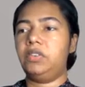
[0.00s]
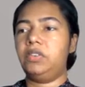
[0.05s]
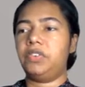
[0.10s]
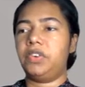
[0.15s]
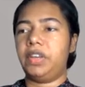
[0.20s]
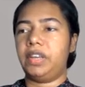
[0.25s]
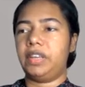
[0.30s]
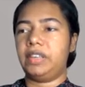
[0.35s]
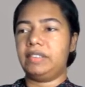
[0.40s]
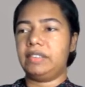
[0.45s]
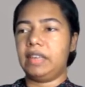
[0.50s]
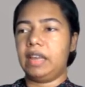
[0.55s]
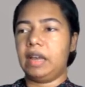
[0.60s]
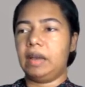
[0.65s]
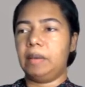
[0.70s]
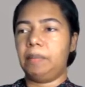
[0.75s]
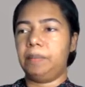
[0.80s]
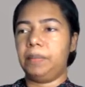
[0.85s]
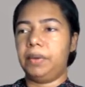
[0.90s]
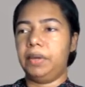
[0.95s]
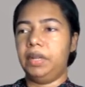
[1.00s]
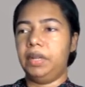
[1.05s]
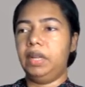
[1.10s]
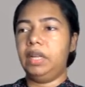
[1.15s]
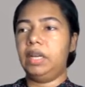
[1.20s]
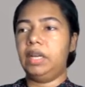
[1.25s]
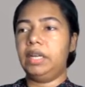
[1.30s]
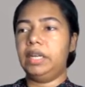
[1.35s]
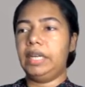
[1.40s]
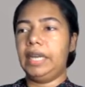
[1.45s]
For example,
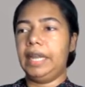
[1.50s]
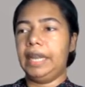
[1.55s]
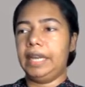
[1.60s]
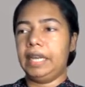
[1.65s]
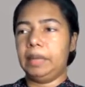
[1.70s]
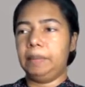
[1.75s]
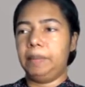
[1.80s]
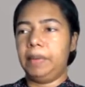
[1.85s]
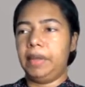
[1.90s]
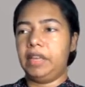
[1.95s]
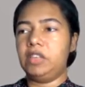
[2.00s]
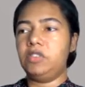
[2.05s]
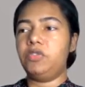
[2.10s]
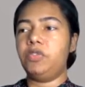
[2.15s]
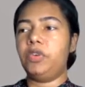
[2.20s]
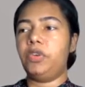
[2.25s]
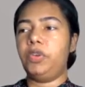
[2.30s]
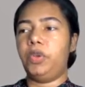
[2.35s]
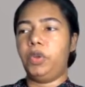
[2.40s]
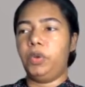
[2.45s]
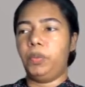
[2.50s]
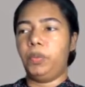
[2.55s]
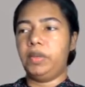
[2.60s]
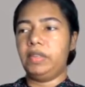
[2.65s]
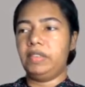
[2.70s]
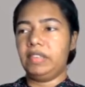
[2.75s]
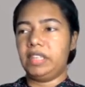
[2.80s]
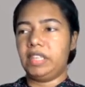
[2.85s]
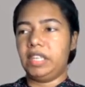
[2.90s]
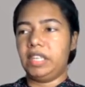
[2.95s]
a database for
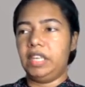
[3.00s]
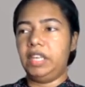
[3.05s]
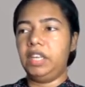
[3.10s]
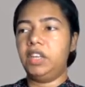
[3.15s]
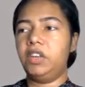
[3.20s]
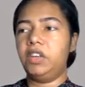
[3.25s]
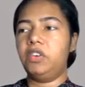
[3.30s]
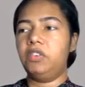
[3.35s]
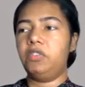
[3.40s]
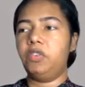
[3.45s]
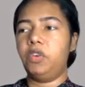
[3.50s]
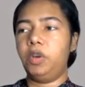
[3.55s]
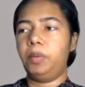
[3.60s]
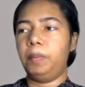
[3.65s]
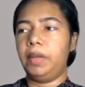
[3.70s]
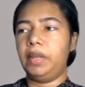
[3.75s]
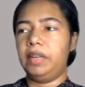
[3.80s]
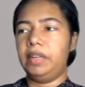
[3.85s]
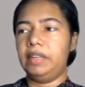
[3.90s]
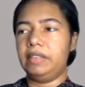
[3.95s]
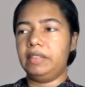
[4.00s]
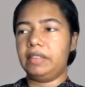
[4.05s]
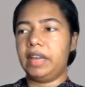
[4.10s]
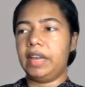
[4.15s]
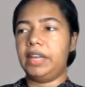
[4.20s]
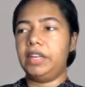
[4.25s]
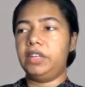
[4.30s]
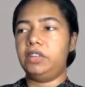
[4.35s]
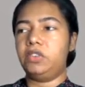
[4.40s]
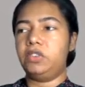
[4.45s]
university would be
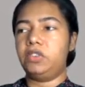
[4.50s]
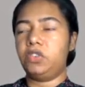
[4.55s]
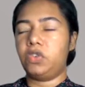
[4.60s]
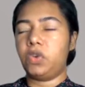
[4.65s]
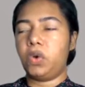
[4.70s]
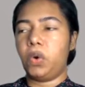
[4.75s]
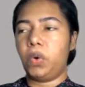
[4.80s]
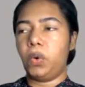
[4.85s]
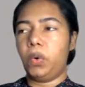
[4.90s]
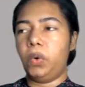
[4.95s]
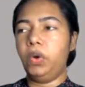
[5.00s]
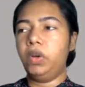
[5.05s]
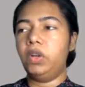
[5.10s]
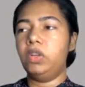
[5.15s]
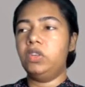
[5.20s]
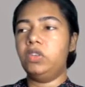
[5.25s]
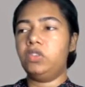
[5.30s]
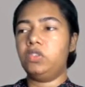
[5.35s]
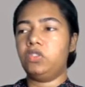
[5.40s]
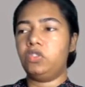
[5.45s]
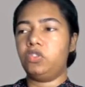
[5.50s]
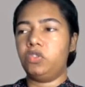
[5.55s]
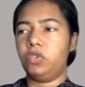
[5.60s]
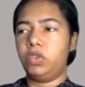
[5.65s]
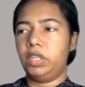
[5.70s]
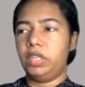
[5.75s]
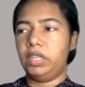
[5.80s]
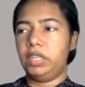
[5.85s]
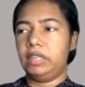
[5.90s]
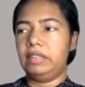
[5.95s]
designed to store
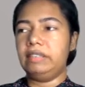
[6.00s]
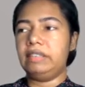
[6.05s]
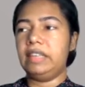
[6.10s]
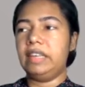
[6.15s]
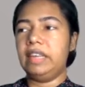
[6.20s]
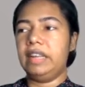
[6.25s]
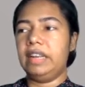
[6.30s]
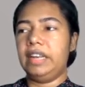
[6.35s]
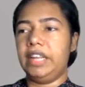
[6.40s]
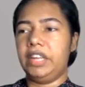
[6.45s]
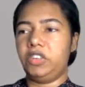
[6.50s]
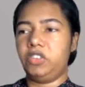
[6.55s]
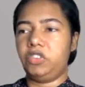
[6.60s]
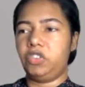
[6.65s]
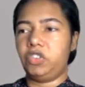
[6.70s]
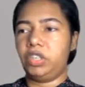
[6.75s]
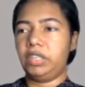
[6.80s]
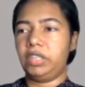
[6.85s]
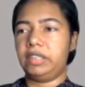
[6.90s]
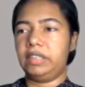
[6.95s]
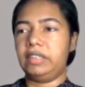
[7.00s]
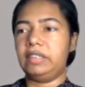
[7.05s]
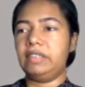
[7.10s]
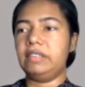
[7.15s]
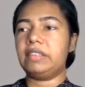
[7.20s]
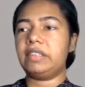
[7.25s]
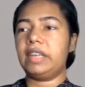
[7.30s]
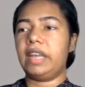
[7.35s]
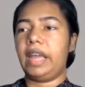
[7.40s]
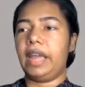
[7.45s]
students,
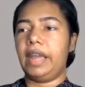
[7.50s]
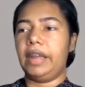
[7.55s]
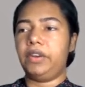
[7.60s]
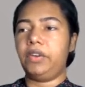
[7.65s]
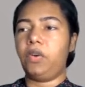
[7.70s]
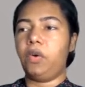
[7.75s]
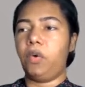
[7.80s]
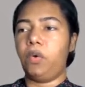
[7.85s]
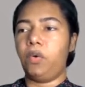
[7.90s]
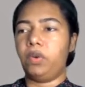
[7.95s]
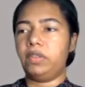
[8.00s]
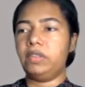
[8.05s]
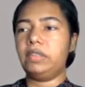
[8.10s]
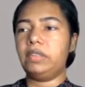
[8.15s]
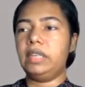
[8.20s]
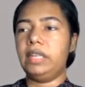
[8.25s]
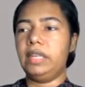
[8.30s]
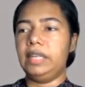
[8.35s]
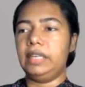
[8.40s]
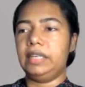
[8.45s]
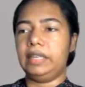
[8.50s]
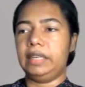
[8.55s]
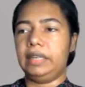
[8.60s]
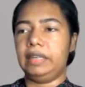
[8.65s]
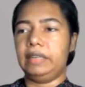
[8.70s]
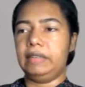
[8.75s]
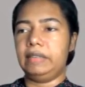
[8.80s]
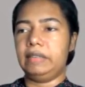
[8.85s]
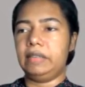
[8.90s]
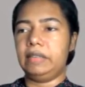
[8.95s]
lecturers, and course
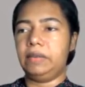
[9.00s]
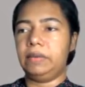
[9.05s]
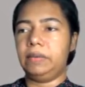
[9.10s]
details.